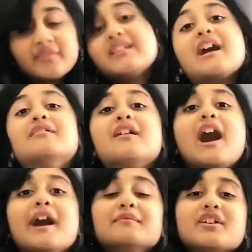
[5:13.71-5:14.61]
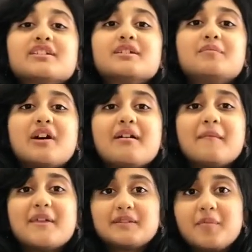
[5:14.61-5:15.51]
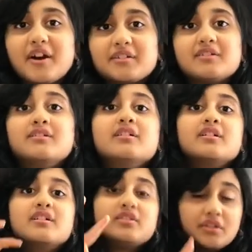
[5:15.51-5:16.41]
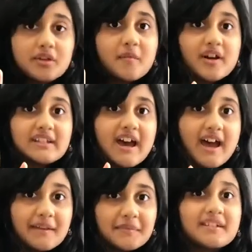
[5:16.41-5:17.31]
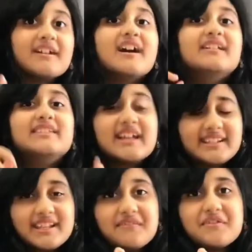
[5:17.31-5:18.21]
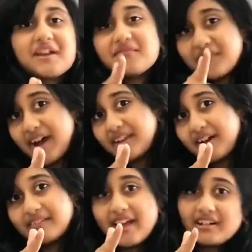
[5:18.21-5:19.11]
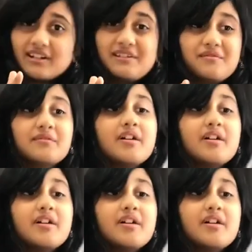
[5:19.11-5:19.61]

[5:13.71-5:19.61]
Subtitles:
Now, I'm going to blow up this bottle 2 more times and let's see if you can find out that clue.